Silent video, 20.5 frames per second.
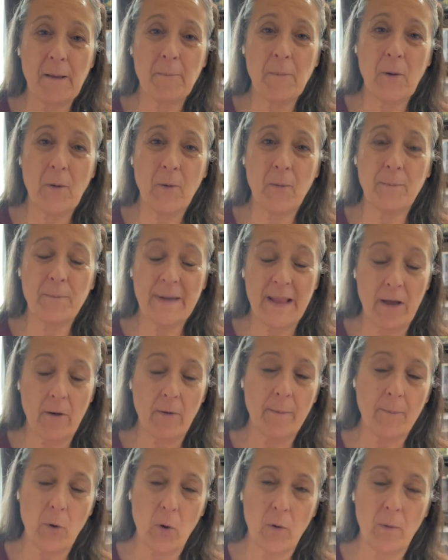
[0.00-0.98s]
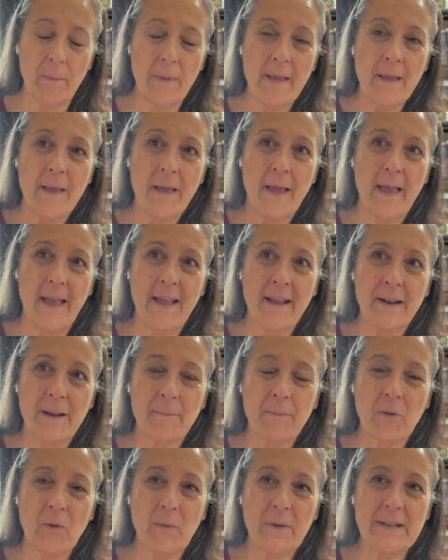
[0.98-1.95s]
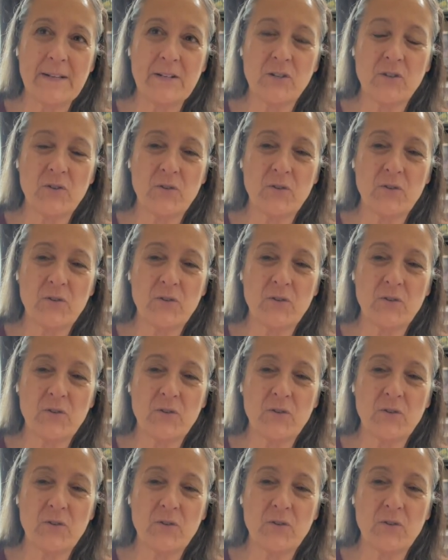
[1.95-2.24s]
home. Now I'm home. And I'm going